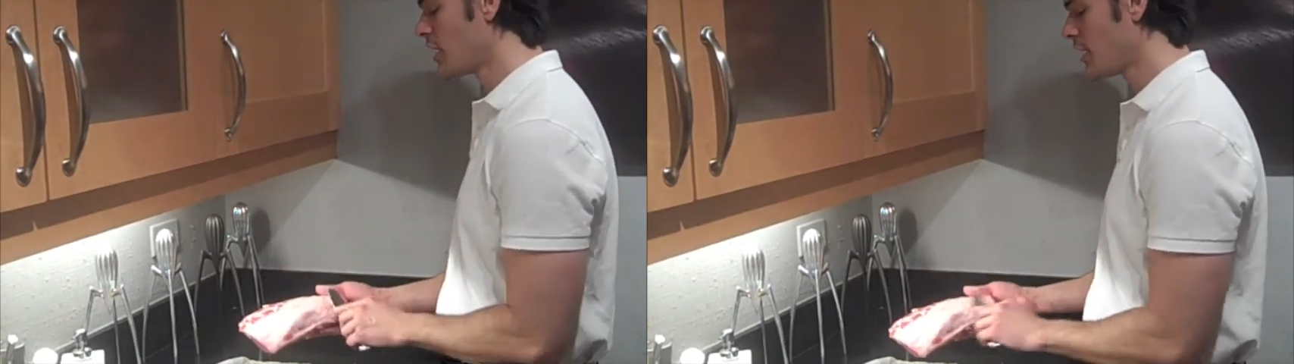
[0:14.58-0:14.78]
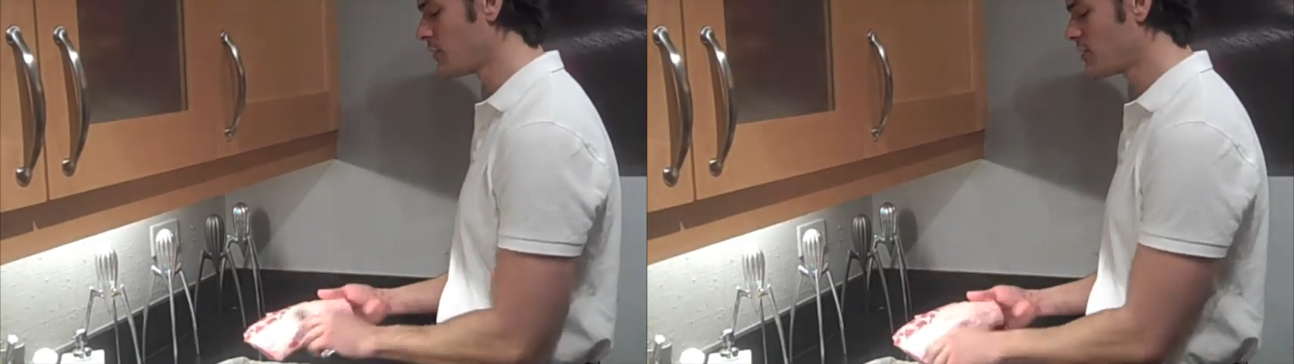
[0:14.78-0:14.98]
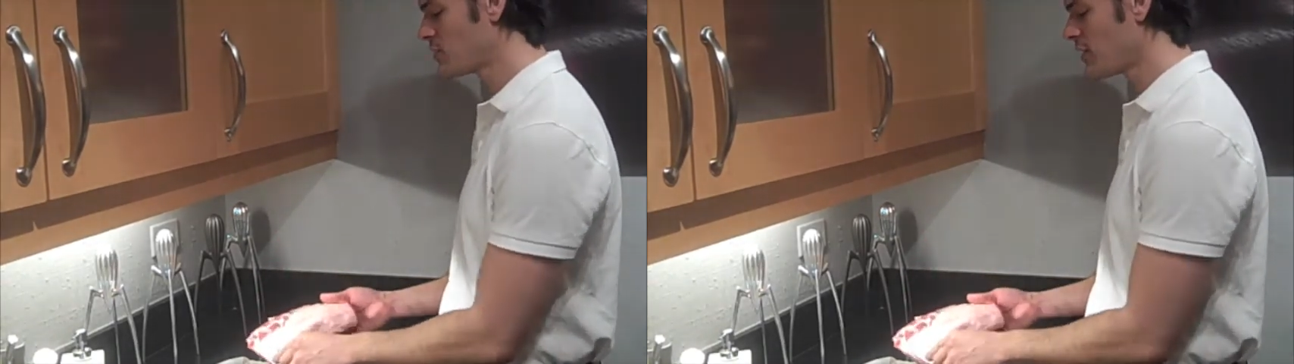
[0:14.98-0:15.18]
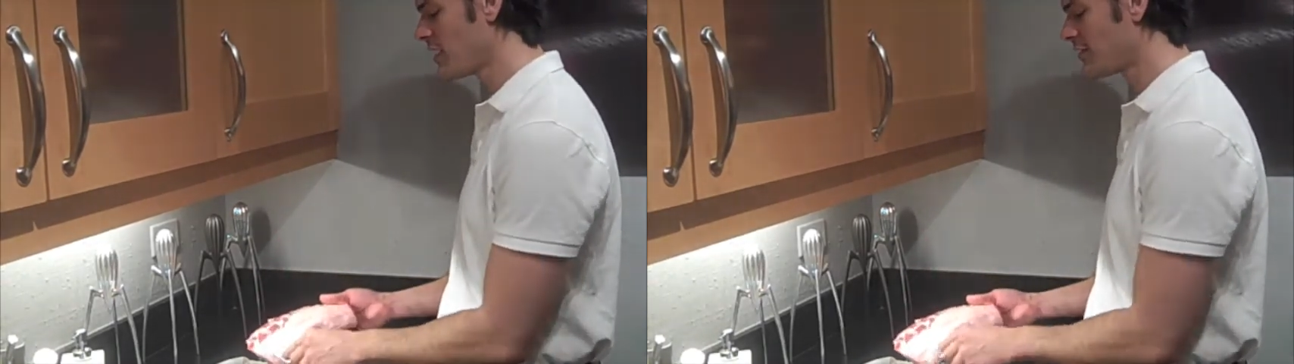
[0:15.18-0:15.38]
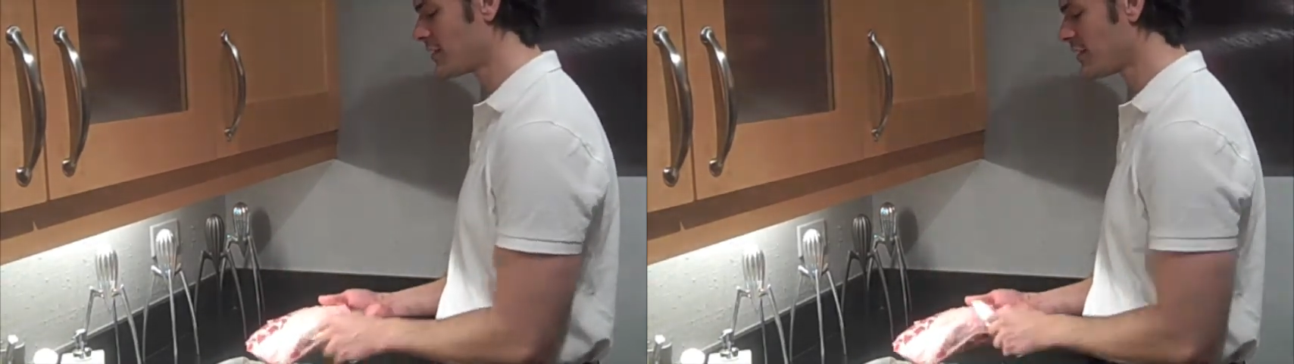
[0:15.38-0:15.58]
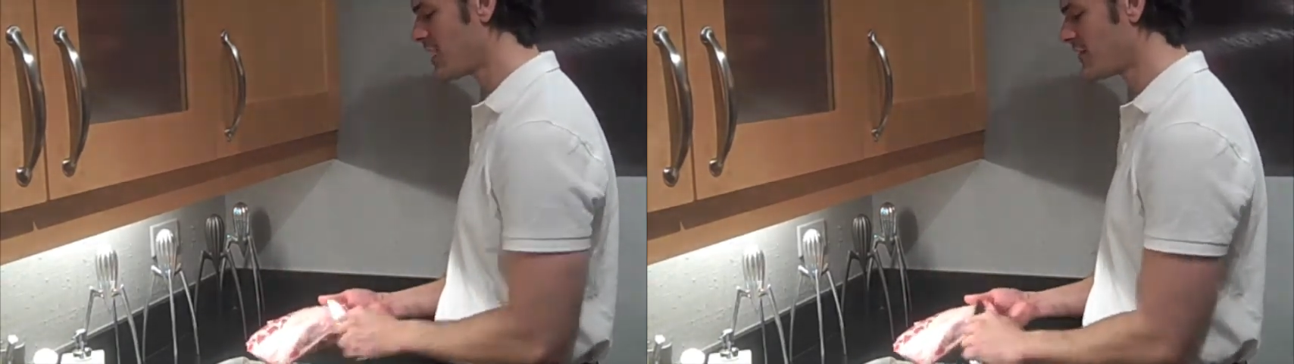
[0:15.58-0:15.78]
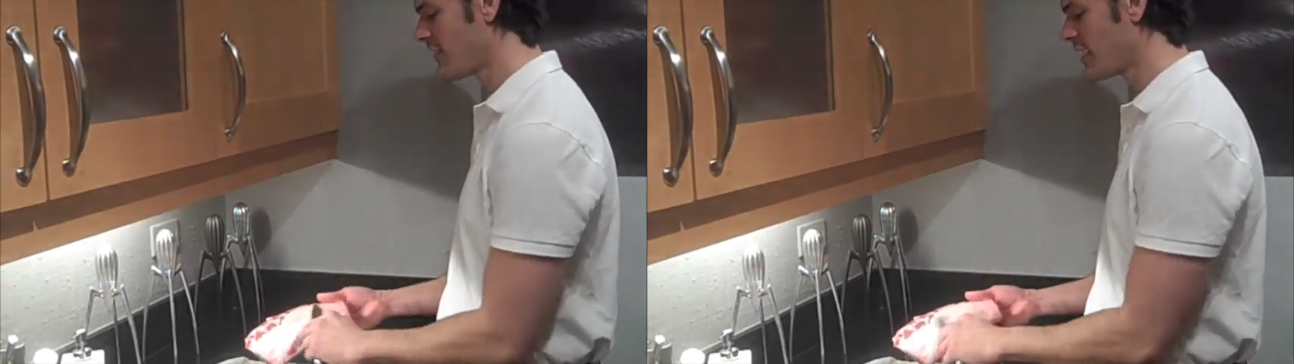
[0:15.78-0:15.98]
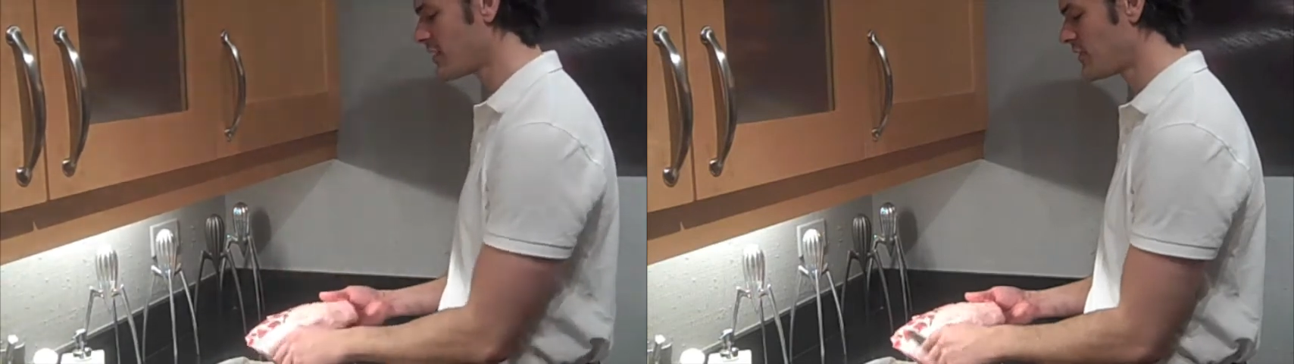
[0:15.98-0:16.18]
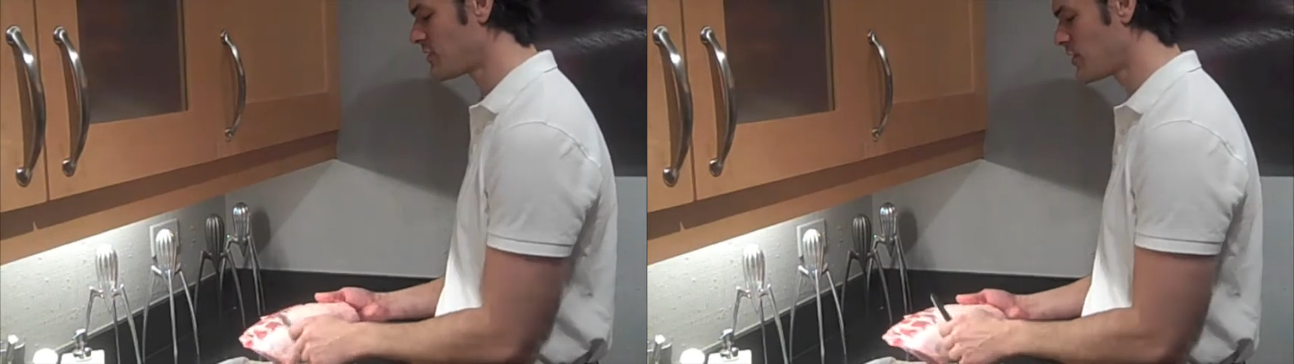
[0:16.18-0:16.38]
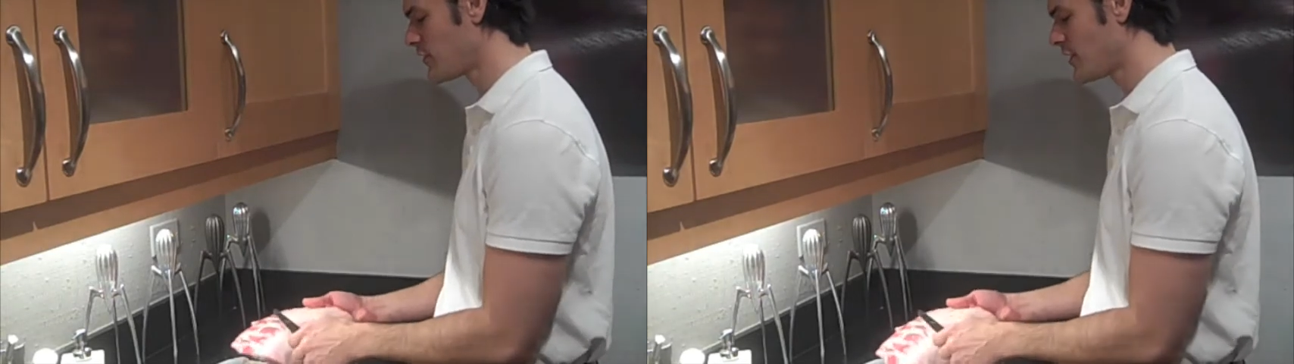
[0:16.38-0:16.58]
We still have a lot of fat left
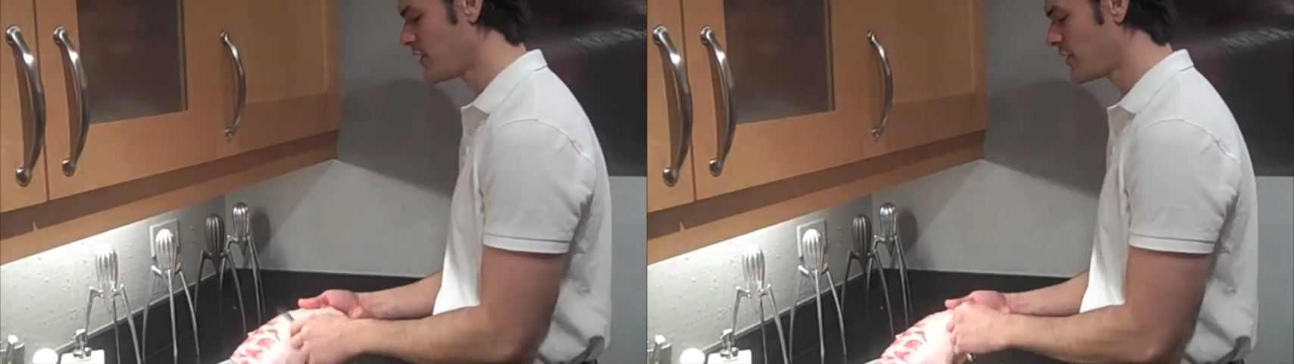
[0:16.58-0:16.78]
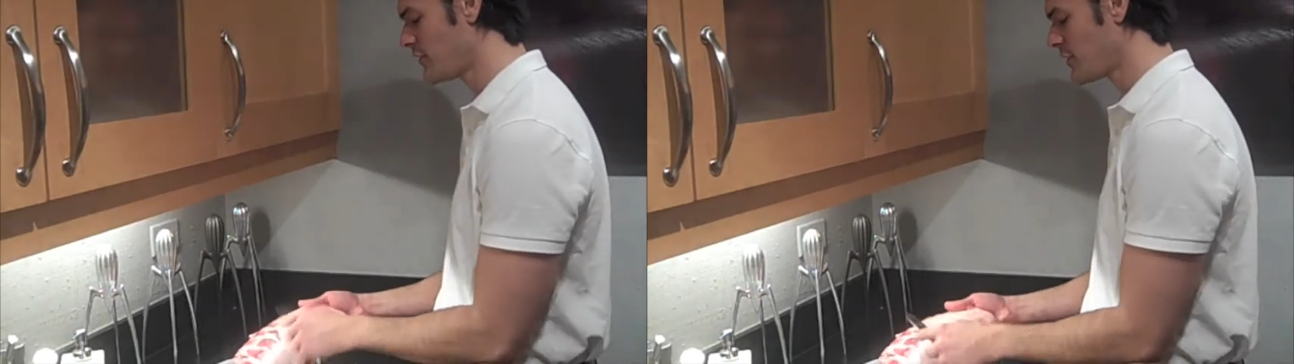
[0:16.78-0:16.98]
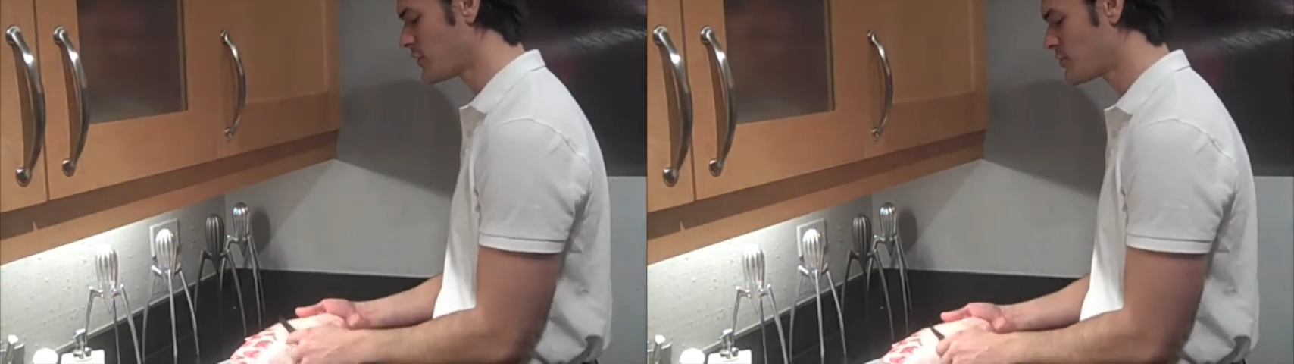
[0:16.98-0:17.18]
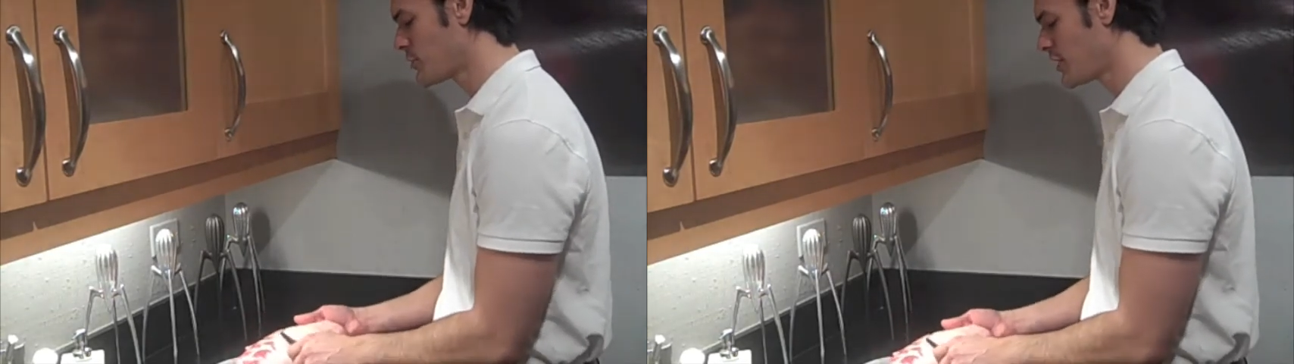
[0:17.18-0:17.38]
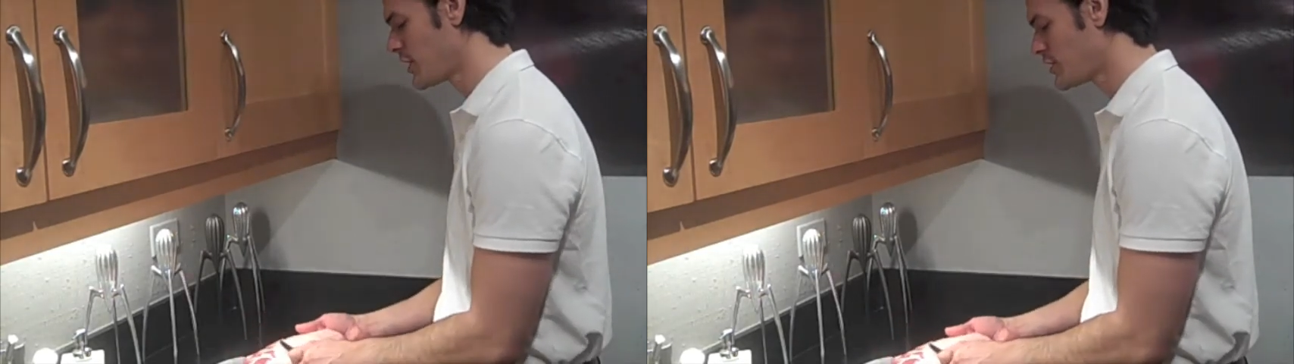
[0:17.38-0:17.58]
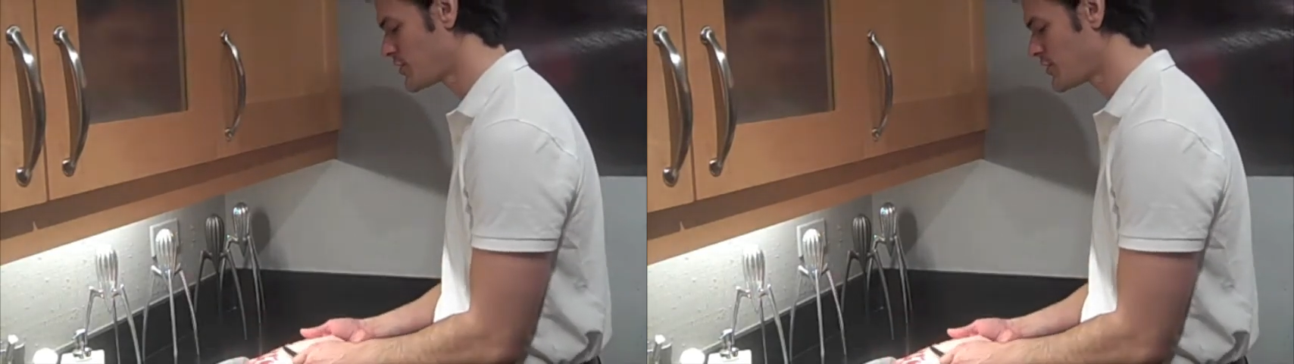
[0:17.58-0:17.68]
over here, even though it's pretty good.